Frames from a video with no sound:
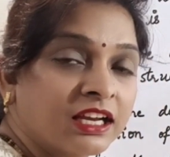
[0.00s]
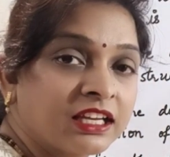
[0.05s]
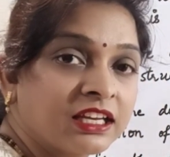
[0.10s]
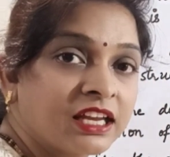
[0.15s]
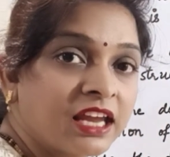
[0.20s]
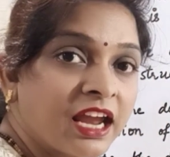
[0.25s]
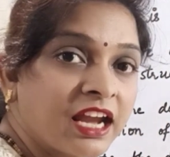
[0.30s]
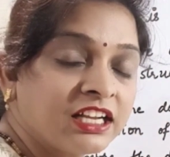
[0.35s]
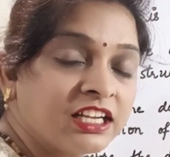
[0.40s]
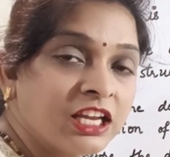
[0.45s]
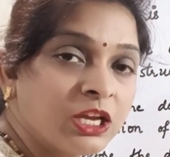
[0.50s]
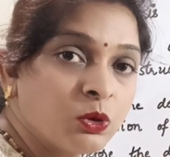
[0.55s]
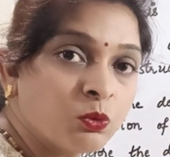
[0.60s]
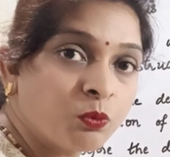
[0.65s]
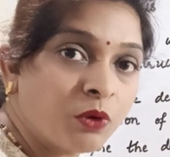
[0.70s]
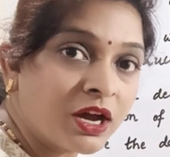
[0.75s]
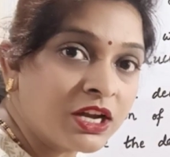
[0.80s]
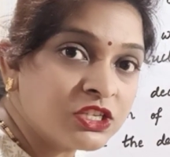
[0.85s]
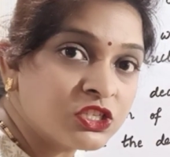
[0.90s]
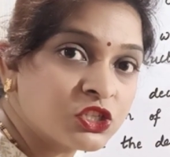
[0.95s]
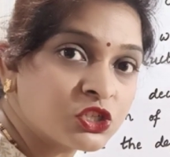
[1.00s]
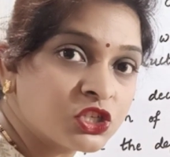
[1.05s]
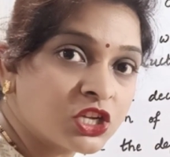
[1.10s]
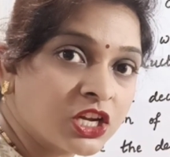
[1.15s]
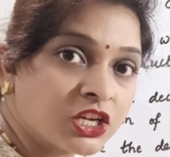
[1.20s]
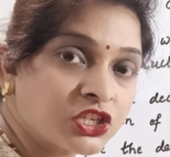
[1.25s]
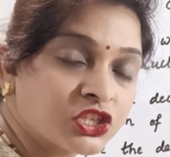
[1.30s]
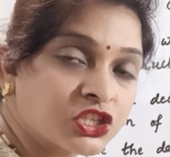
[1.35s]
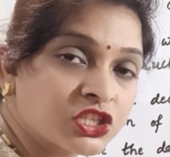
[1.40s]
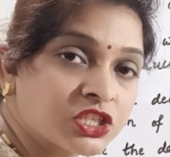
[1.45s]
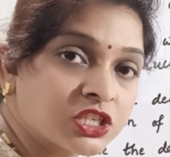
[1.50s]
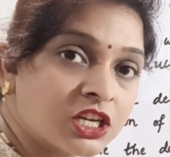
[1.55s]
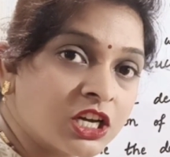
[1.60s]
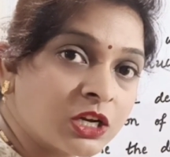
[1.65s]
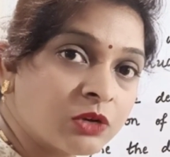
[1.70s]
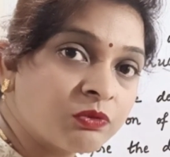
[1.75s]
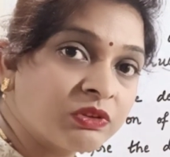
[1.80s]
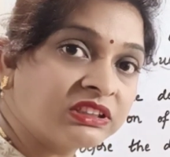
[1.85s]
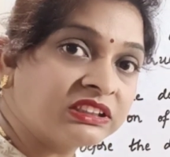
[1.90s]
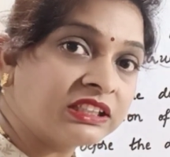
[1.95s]
creating one
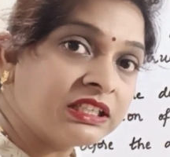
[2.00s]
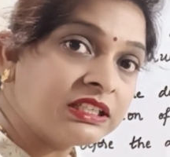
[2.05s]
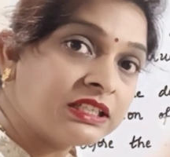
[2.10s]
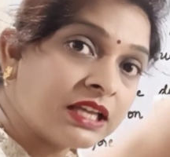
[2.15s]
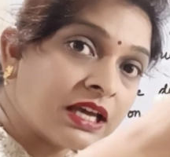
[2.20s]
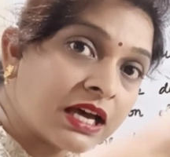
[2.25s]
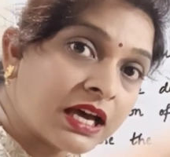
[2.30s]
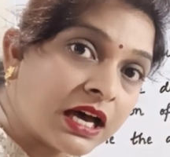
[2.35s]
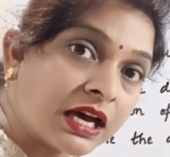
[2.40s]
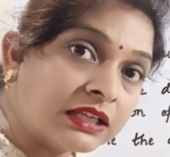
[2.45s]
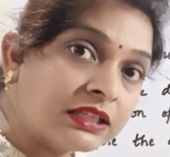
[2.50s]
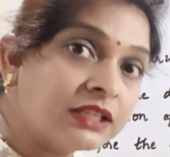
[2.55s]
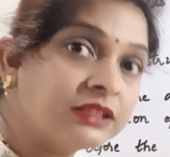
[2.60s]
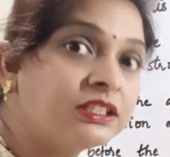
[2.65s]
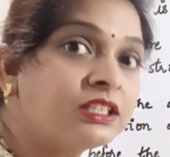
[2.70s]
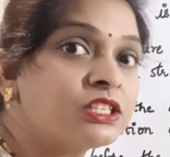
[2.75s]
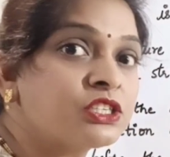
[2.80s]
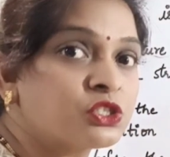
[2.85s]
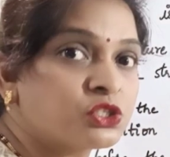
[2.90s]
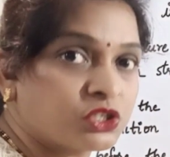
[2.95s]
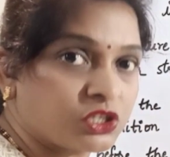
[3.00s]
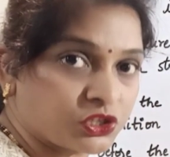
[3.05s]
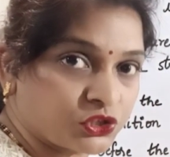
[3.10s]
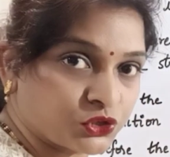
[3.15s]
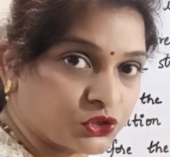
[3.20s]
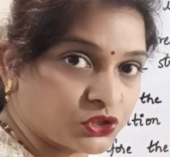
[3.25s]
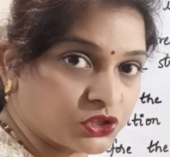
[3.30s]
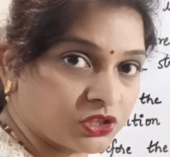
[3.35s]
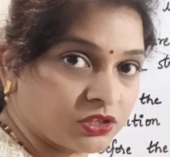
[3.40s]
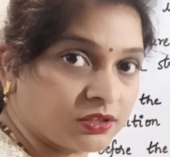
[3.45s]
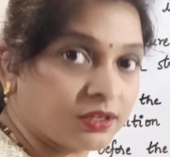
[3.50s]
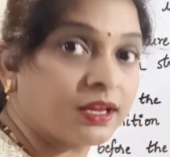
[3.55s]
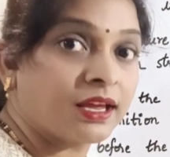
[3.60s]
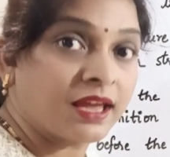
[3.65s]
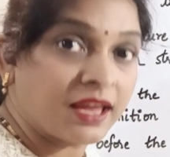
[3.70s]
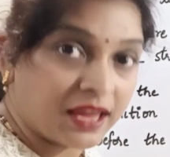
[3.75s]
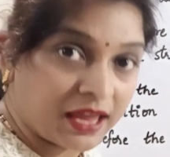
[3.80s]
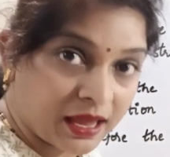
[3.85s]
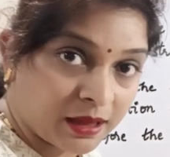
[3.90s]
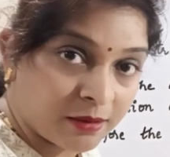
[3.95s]
structure within another structure.
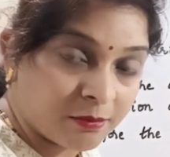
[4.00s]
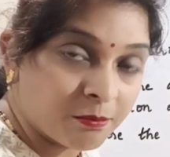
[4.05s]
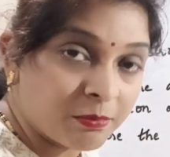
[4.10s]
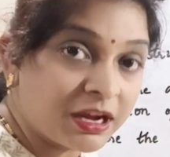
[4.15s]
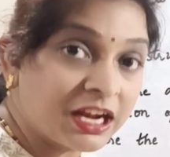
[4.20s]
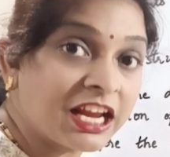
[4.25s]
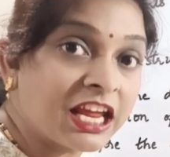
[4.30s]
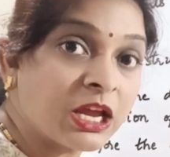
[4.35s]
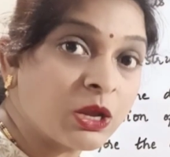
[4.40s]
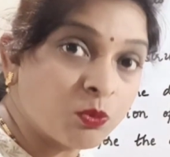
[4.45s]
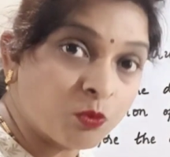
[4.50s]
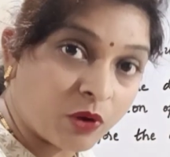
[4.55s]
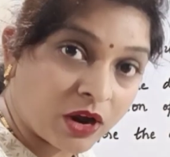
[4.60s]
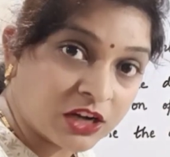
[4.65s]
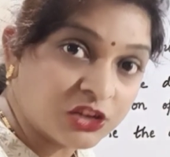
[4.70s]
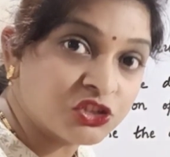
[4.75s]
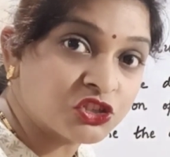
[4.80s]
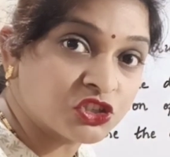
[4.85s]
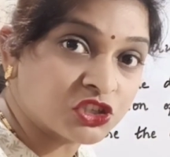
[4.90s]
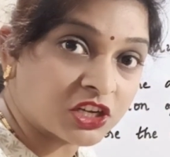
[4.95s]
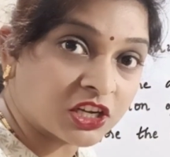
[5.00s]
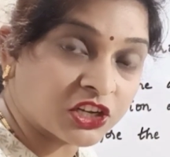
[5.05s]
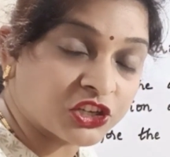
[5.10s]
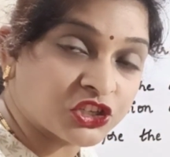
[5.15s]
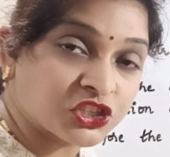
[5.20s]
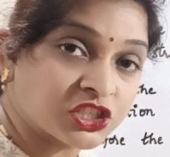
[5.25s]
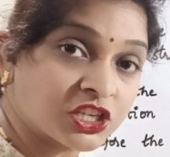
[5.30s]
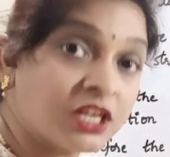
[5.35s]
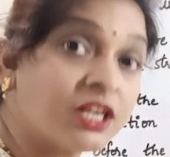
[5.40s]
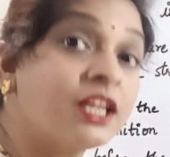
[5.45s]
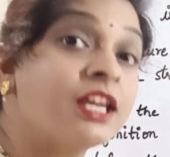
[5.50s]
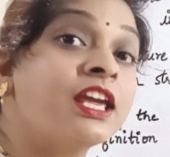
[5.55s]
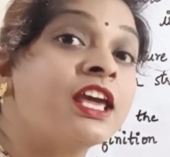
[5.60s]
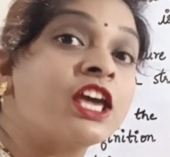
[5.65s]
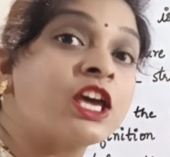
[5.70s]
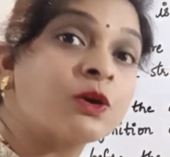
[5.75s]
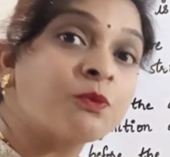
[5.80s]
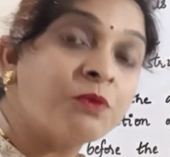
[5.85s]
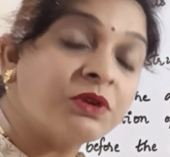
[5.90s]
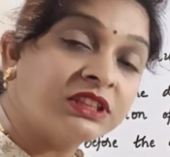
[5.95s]
Embedding one structure
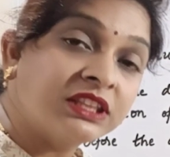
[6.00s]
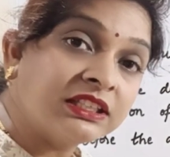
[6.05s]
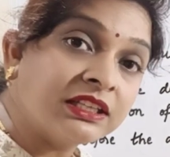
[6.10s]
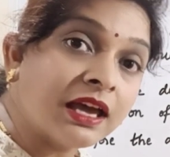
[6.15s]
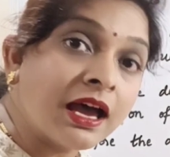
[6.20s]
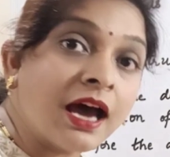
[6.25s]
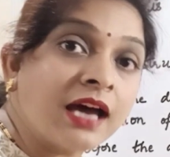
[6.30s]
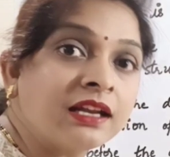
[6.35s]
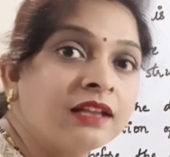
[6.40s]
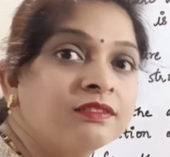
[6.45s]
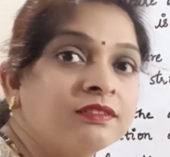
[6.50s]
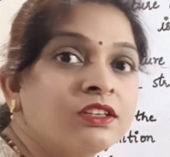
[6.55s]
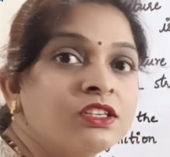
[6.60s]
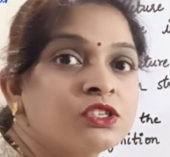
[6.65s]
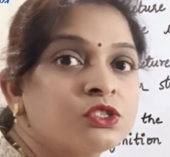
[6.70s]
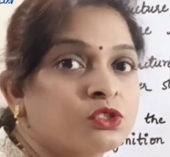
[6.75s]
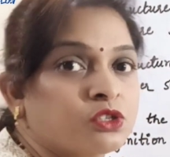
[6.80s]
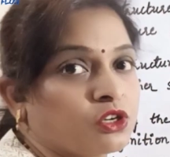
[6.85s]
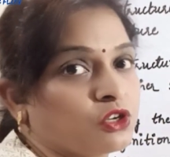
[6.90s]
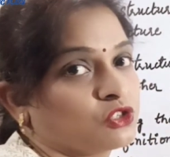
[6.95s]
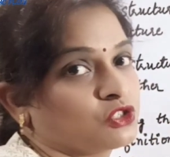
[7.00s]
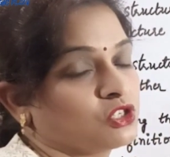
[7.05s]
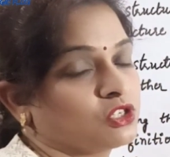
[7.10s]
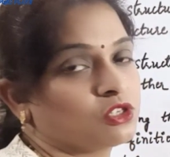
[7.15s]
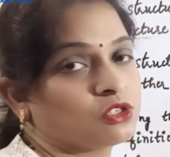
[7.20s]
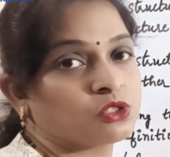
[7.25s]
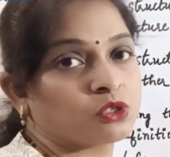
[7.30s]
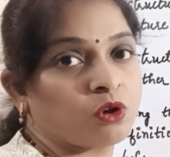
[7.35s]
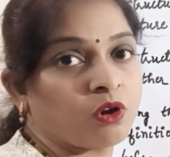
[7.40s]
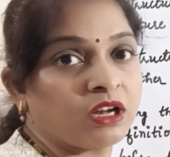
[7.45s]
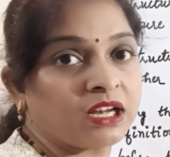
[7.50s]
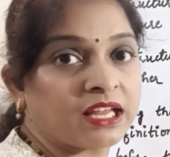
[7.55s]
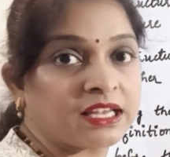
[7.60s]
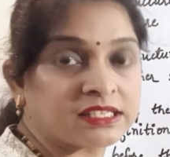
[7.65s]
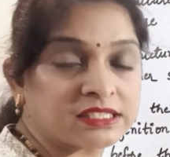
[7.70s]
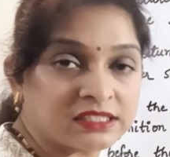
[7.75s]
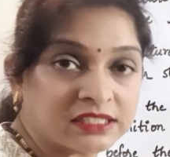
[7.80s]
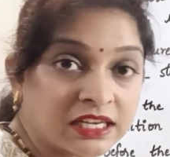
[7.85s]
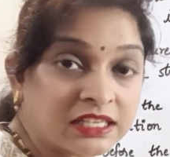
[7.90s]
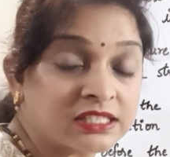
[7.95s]
within another structure is called
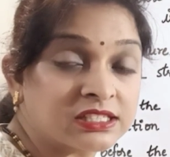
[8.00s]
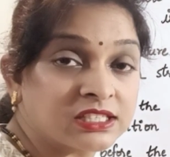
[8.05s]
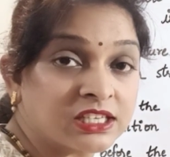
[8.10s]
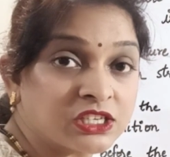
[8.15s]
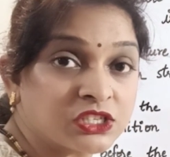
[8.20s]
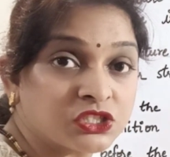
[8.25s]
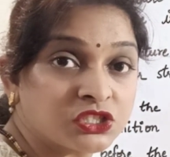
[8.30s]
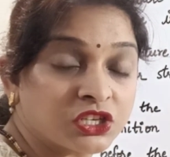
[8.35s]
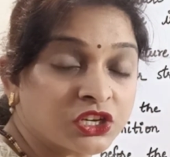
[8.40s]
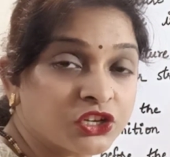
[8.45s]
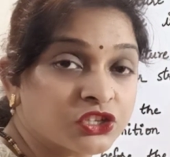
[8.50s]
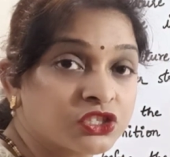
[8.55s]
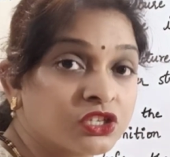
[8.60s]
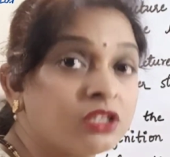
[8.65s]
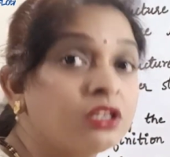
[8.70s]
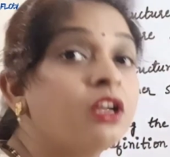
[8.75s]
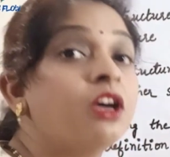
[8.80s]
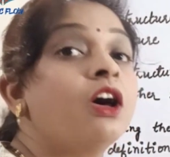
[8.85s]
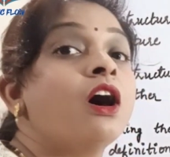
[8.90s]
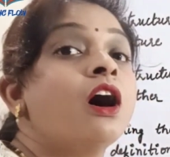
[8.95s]
as nested structure.